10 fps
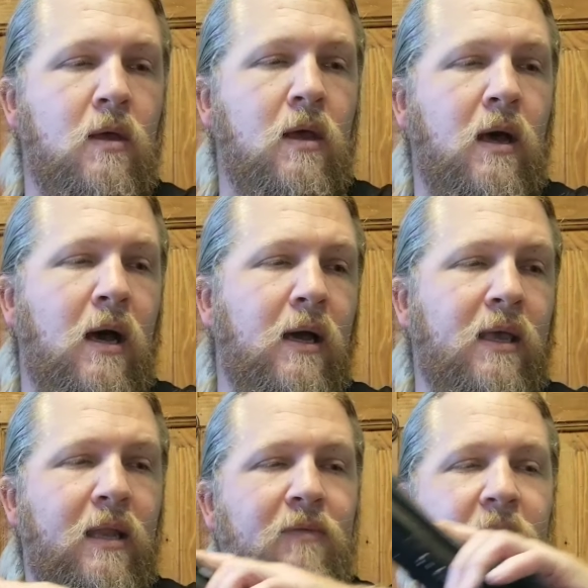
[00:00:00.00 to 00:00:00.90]

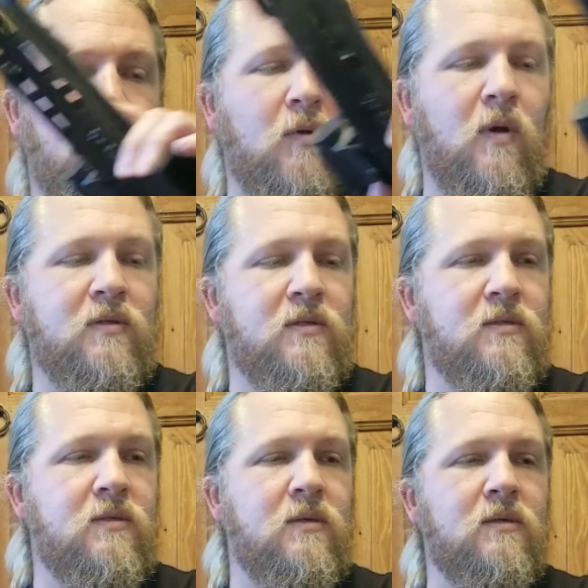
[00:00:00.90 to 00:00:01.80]
again, if you have any more
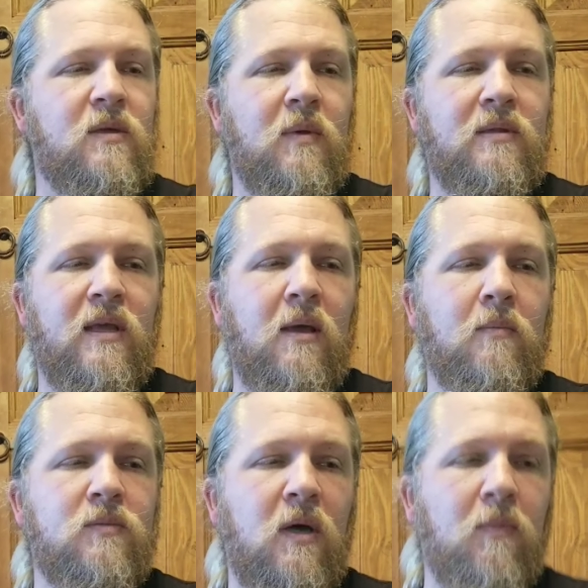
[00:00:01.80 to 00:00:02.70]
questions, send me a DM,
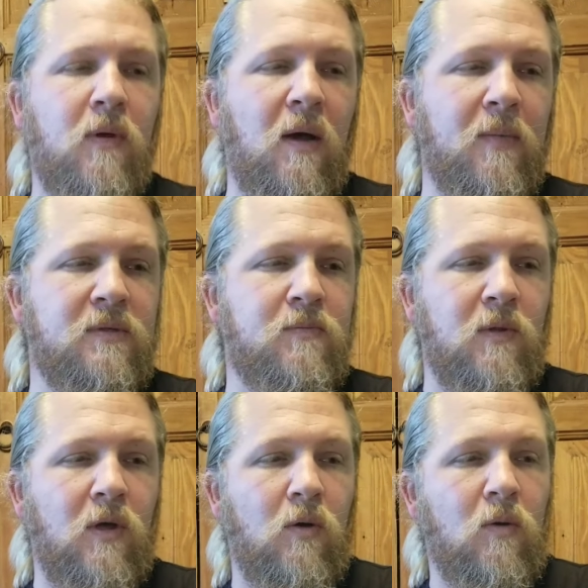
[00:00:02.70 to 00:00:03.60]
drop the comments
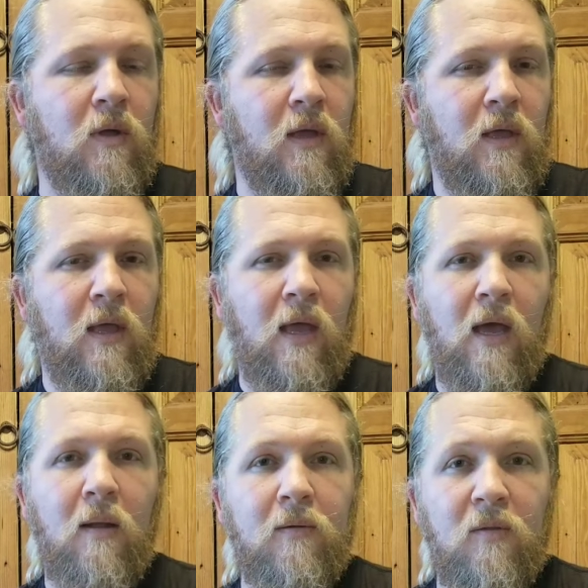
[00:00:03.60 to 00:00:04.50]
below, and
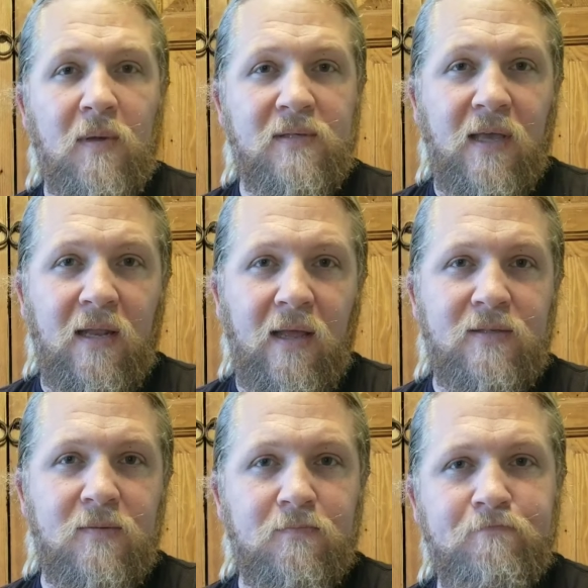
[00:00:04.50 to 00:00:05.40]
I'll do the best I can to answer
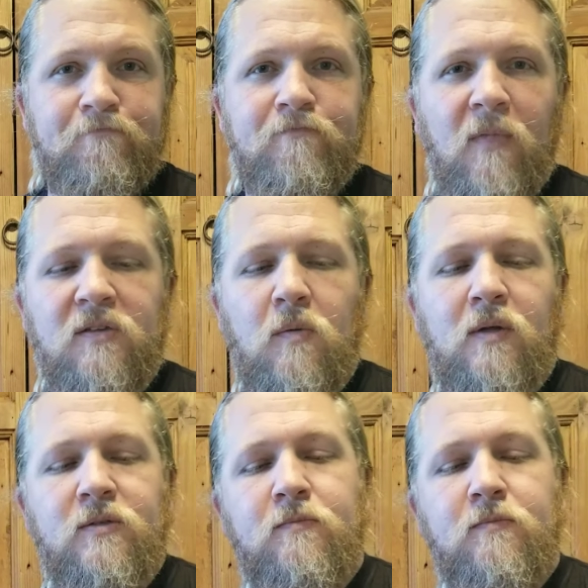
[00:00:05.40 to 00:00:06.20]
them. Thanks for watching.